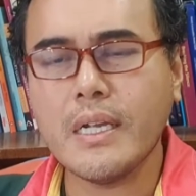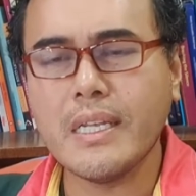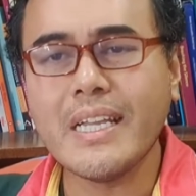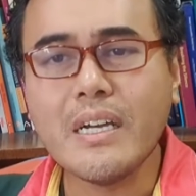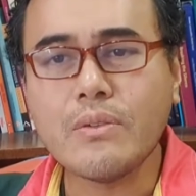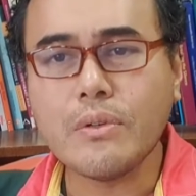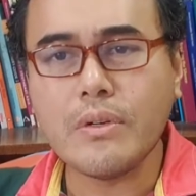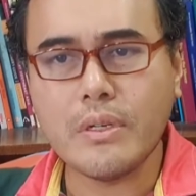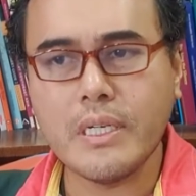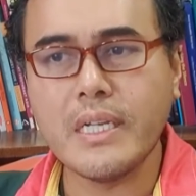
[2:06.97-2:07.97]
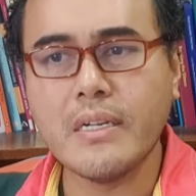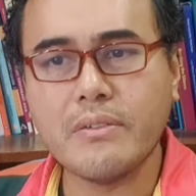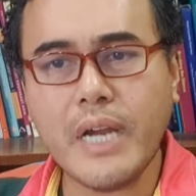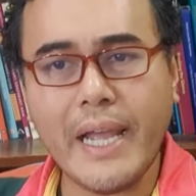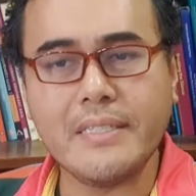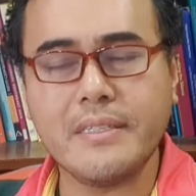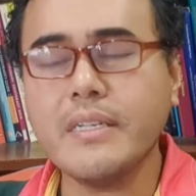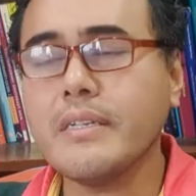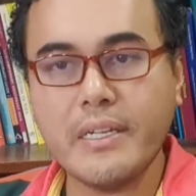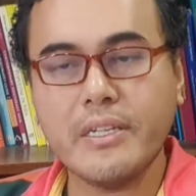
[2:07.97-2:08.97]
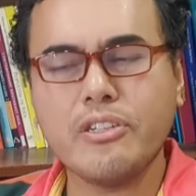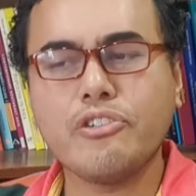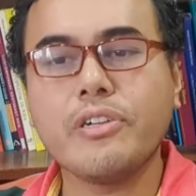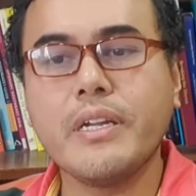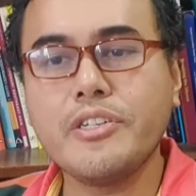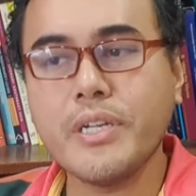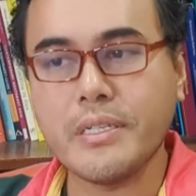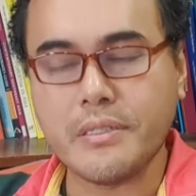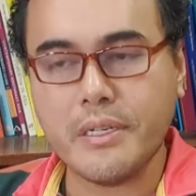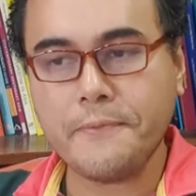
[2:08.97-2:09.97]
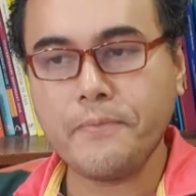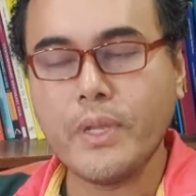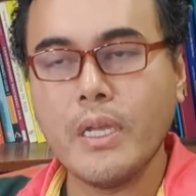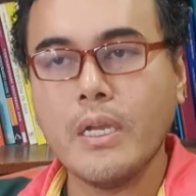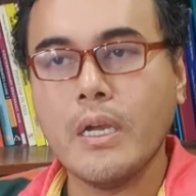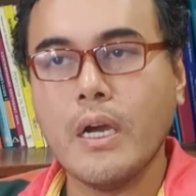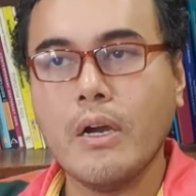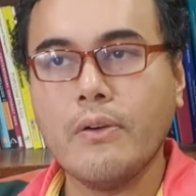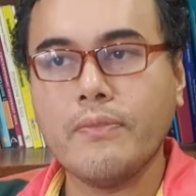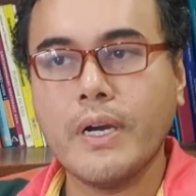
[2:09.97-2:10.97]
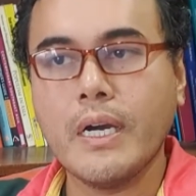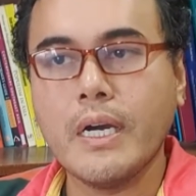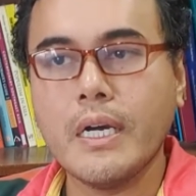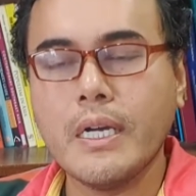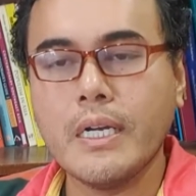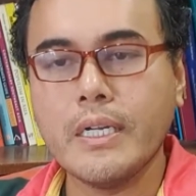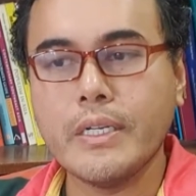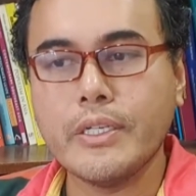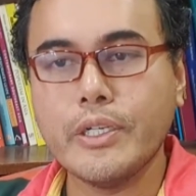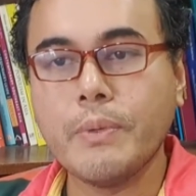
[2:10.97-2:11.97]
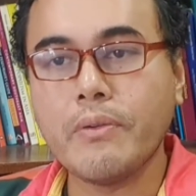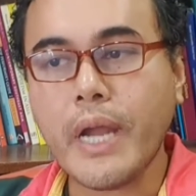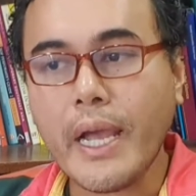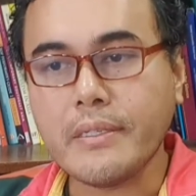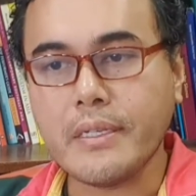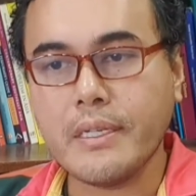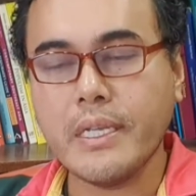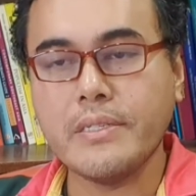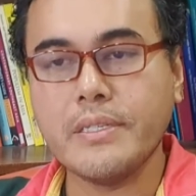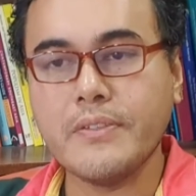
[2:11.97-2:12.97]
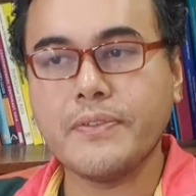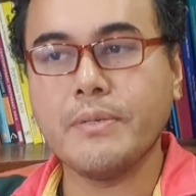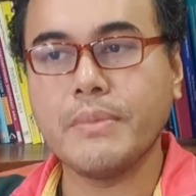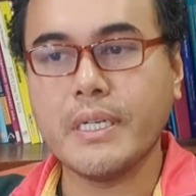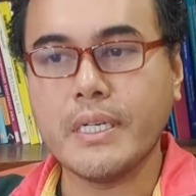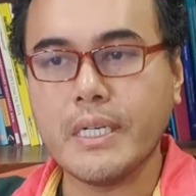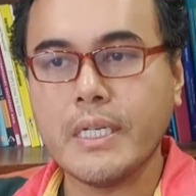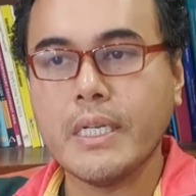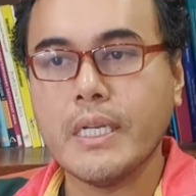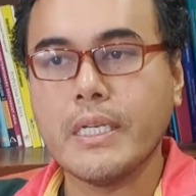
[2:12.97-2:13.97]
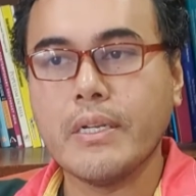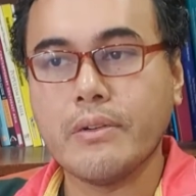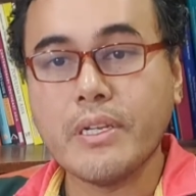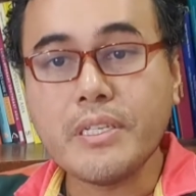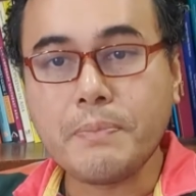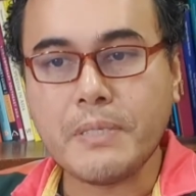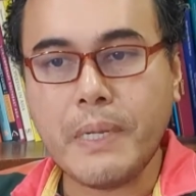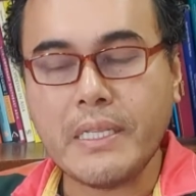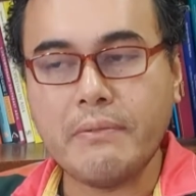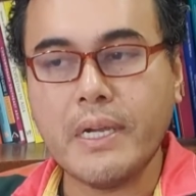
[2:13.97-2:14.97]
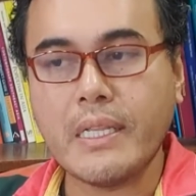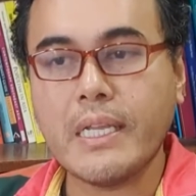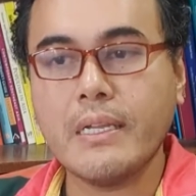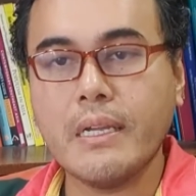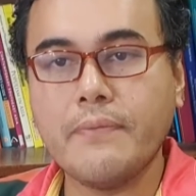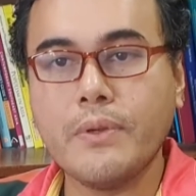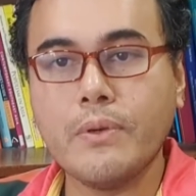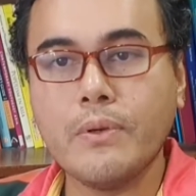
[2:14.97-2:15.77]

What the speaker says: legal rights. That the traditions of human rights actually exist from the religious perspective. I think if you